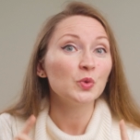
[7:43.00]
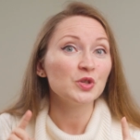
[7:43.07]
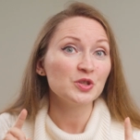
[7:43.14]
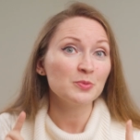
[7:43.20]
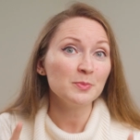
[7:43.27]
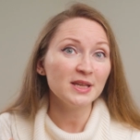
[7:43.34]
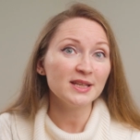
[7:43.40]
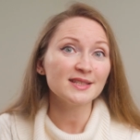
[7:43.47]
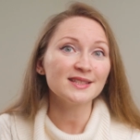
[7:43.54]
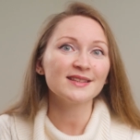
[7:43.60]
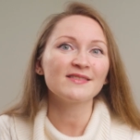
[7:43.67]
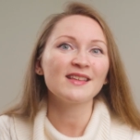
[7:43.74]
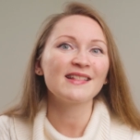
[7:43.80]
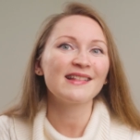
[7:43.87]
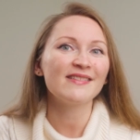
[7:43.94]
which means
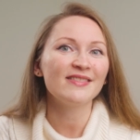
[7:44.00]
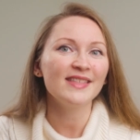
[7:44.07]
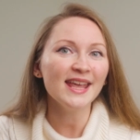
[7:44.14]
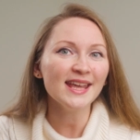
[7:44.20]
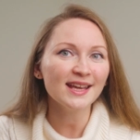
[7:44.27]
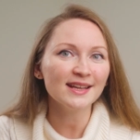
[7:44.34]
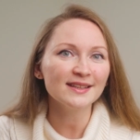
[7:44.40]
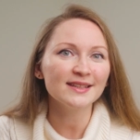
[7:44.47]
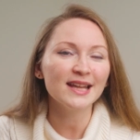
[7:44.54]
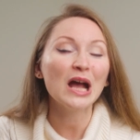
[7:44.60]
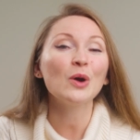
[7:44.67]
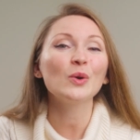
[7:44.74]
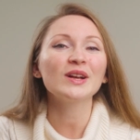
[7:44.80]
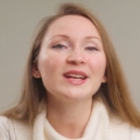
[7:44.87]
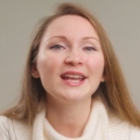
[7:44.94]
that they can
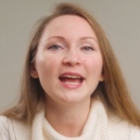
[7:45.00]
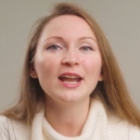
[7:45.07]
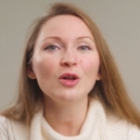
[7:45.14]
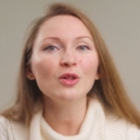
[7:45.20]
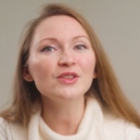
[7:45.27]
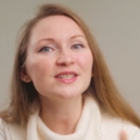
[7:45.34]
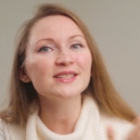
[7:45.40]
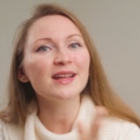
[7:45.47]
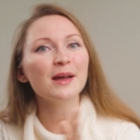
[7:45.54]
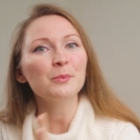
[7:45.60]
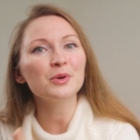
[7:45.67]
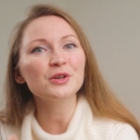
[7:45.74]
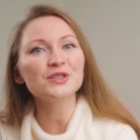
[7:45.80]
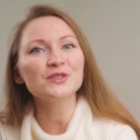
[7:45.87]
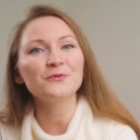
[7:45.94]
now get all these
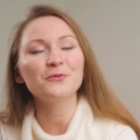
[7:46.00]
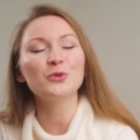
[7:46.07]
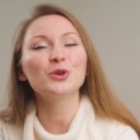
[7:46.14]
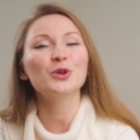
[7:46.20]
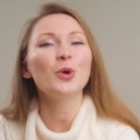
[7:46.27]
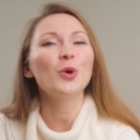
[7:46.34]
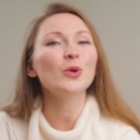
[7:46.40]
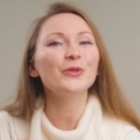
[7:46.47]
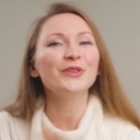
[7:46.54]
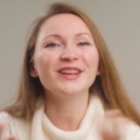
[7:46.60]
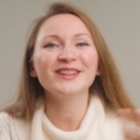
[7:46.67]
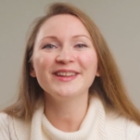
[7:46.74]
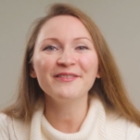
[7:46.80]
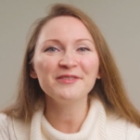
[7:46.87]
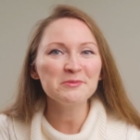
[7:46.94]
numbers for all the
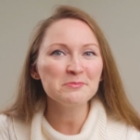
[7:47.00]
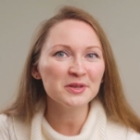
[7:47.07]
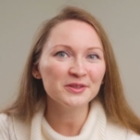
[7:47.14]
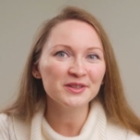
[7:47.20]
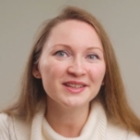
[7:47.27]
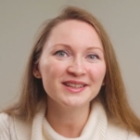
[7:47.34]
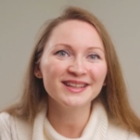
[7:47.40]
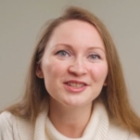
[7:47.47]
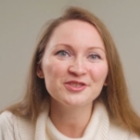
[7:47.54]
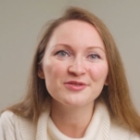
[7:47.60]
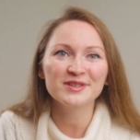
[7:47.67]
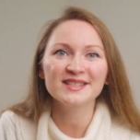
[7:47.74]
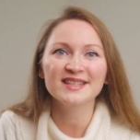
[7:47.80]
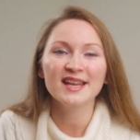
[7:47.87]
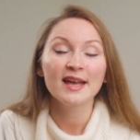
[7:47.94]
11 million
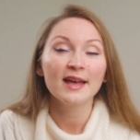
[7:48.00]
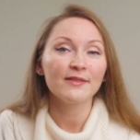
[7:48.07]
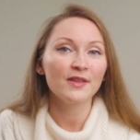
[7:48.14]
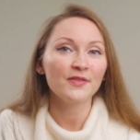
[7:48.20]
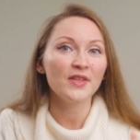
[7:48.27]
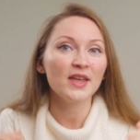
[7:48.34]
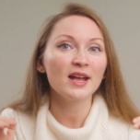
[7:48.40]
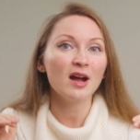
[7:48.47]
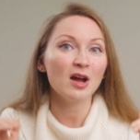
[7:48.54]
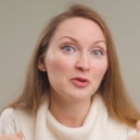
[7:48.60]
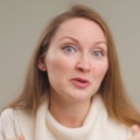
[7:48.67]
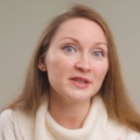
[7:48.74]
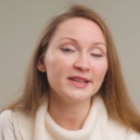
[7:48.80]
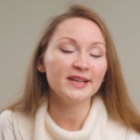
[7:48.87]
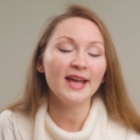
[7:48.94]
interests that they
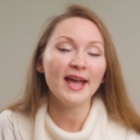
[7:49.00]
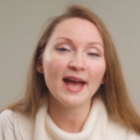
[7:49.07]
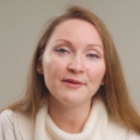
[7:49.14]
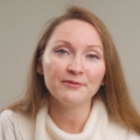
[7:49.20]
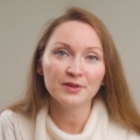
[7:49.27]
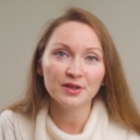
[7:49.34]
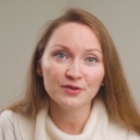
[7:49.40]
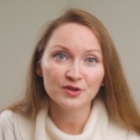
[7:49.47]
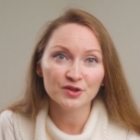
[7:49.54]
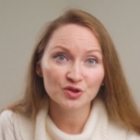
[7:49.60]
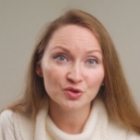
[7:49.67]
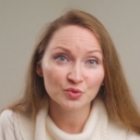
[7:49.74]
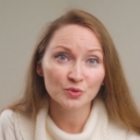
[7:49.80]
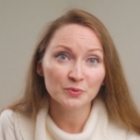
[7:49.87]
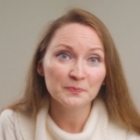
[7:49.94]
currently have in the
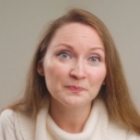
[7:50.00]
tool.